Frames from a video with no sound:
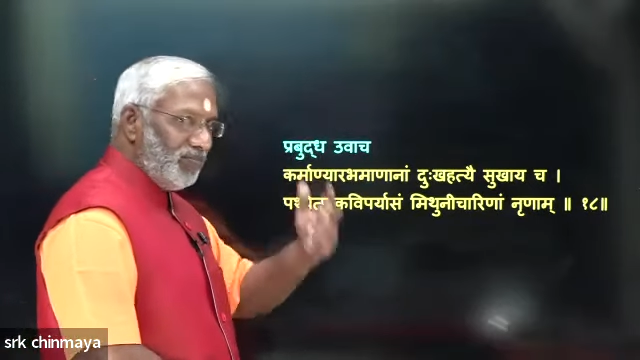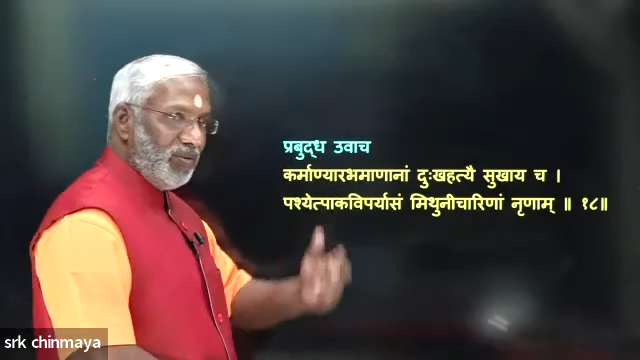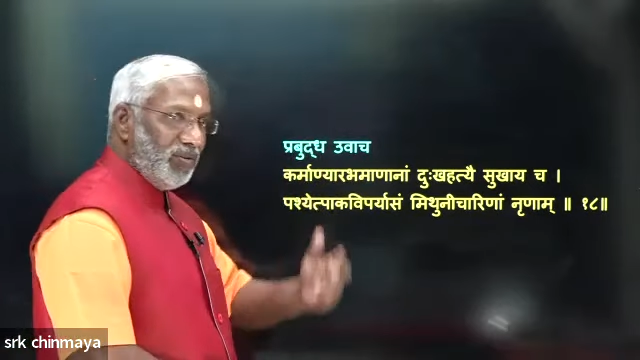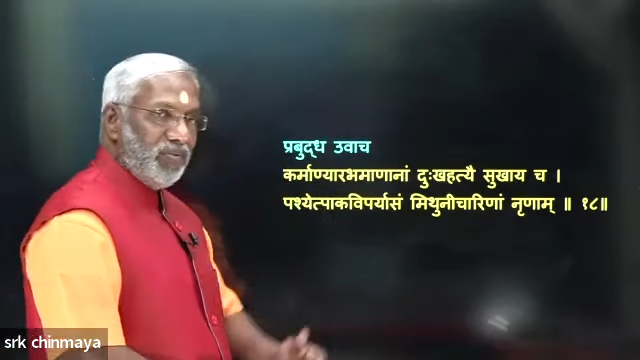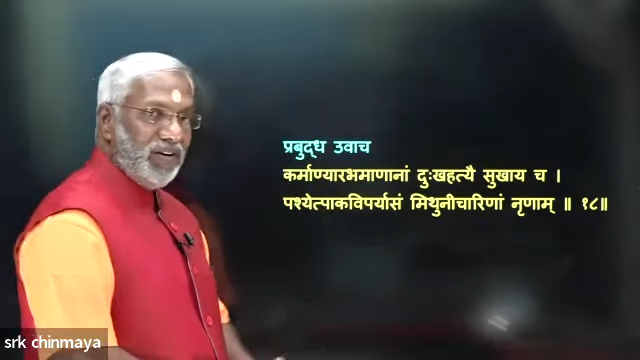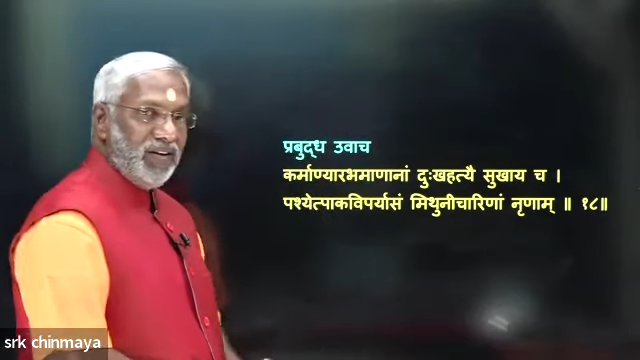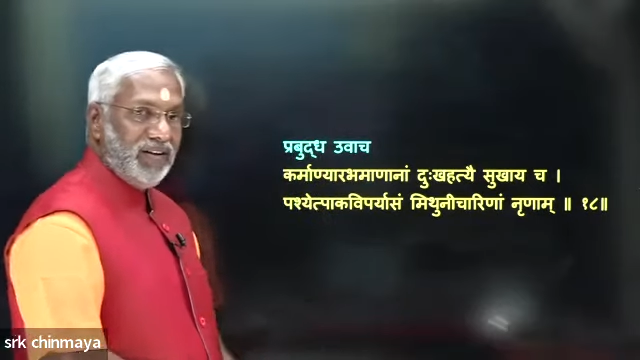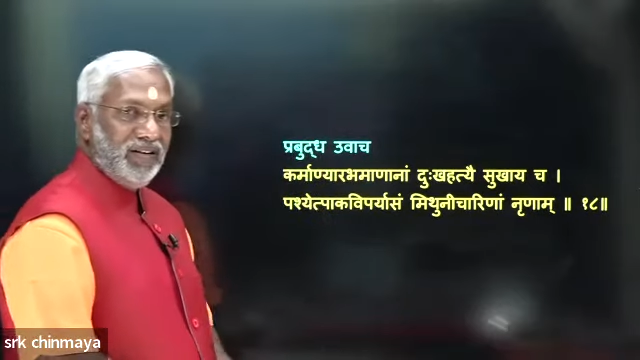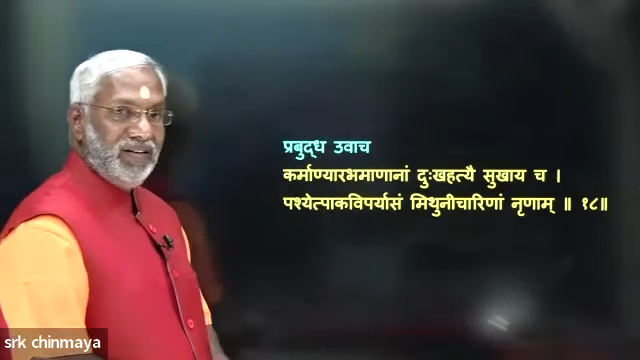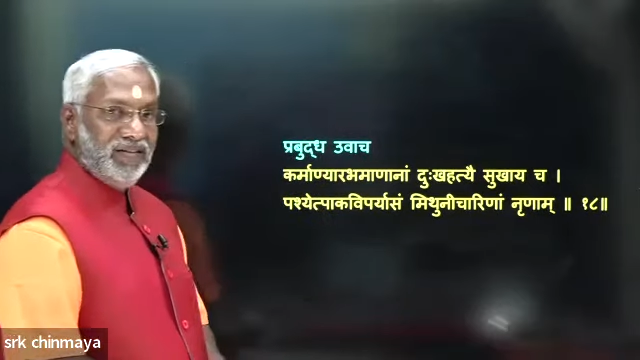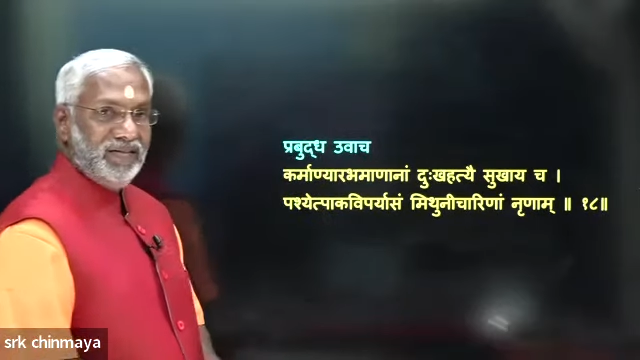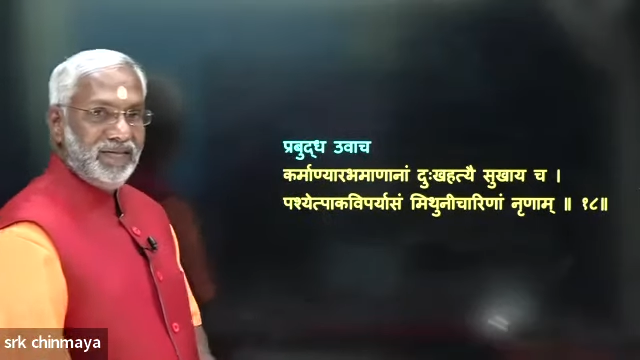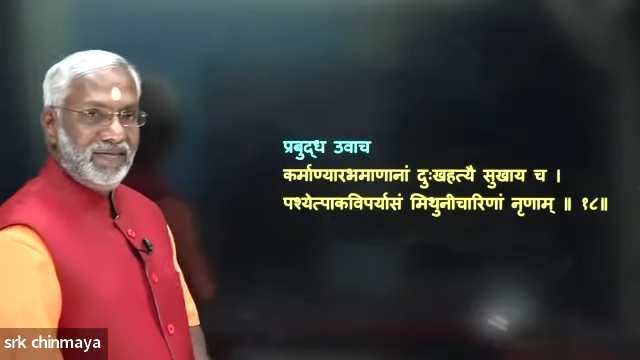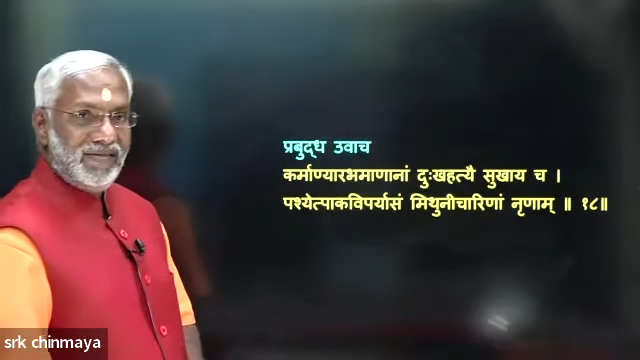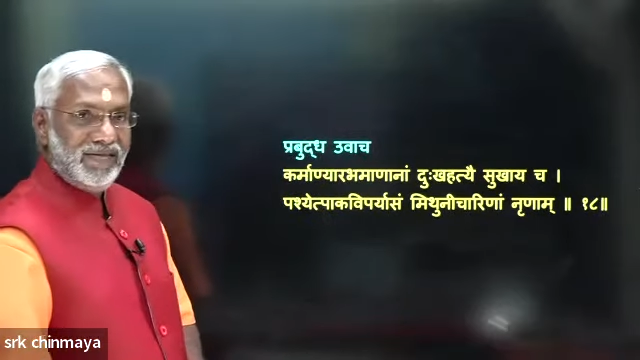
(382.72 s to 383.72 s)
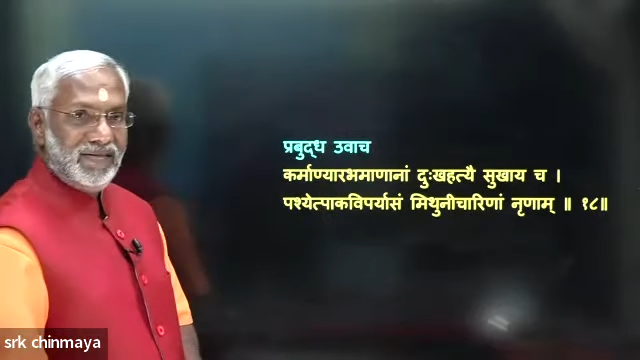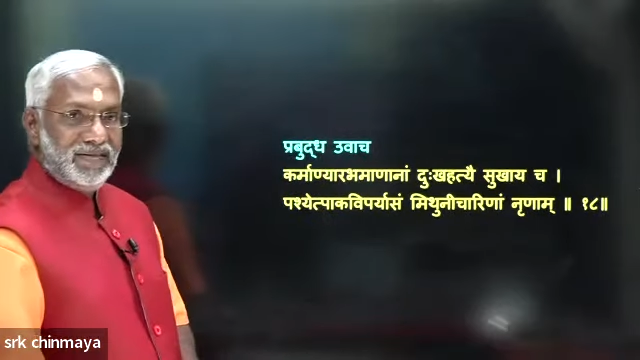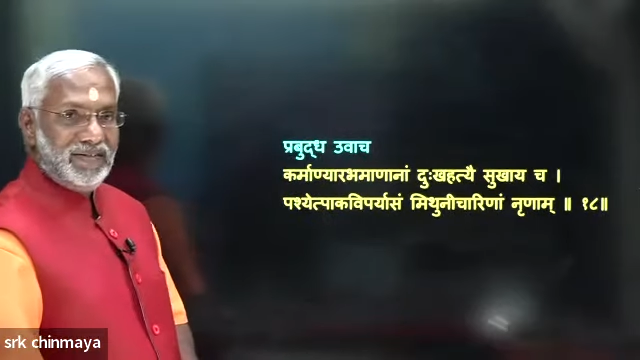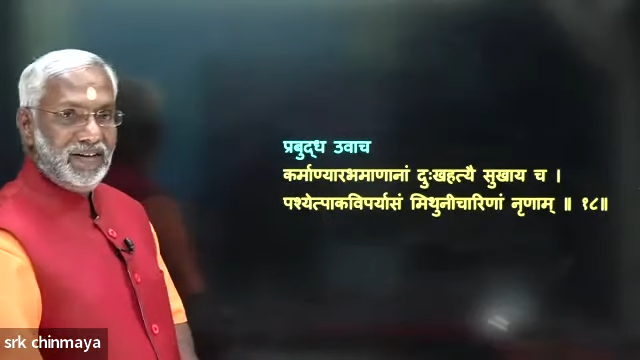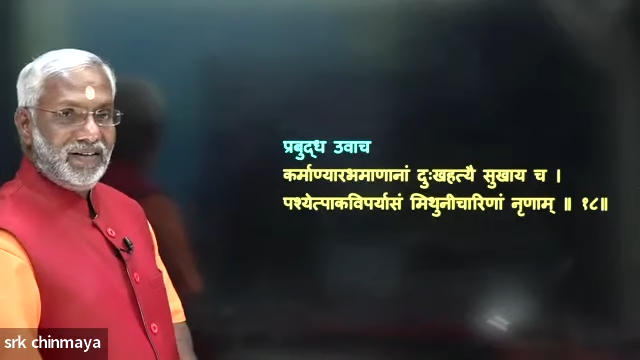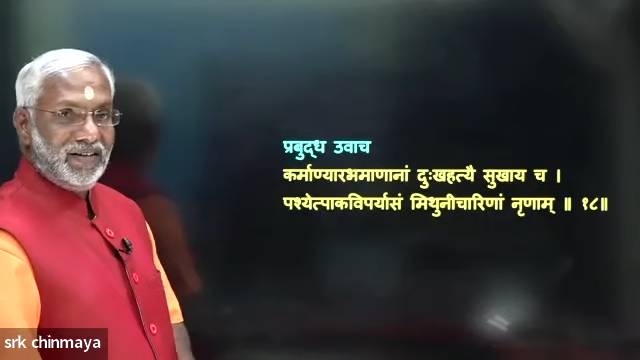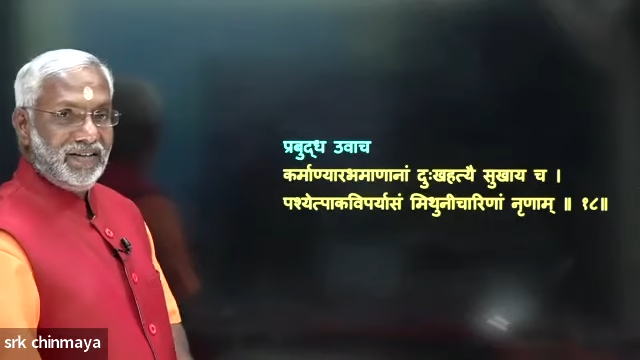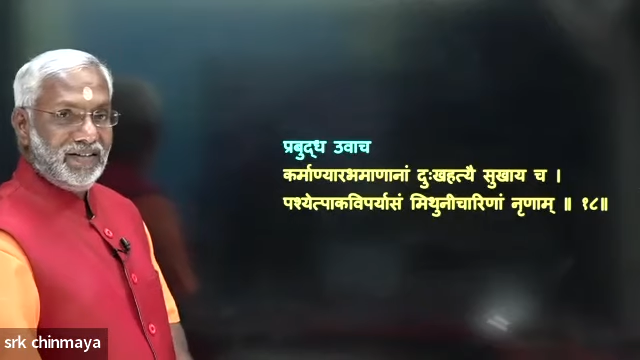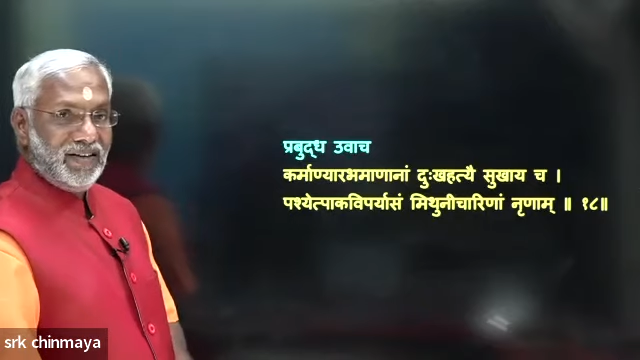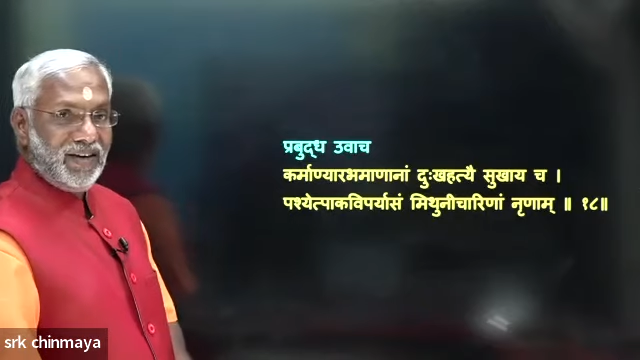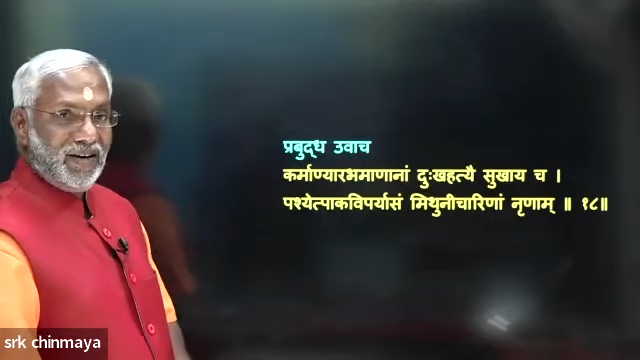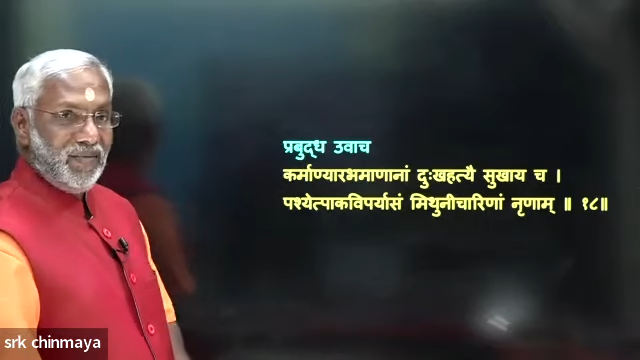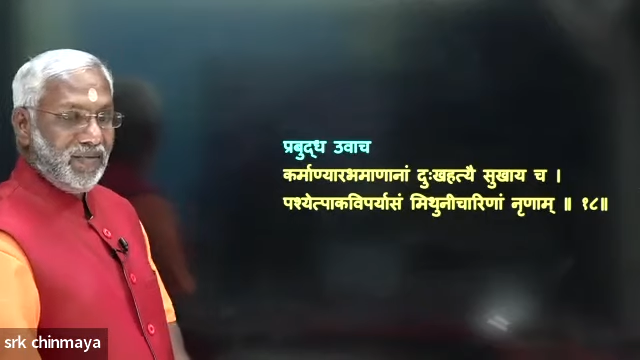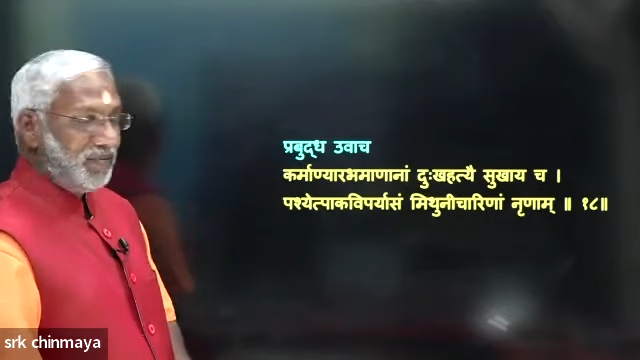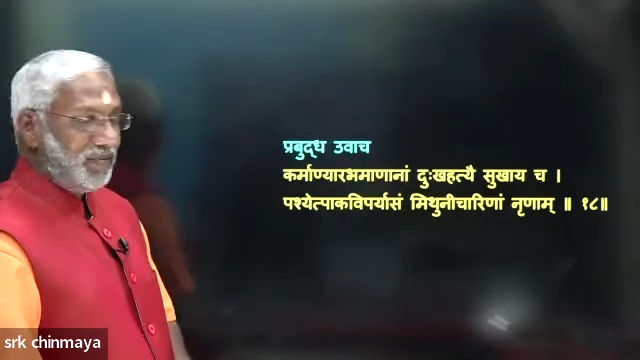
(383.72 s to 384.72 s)
People are starting
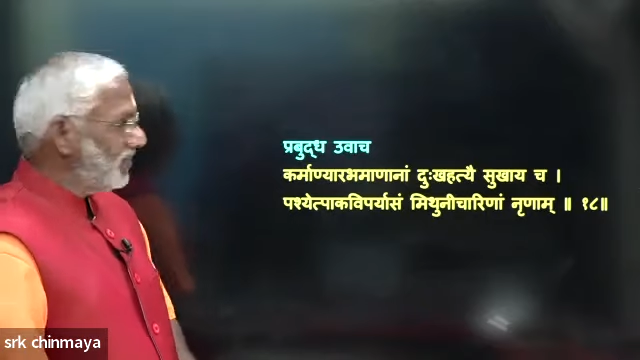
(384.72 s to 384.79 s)
karma.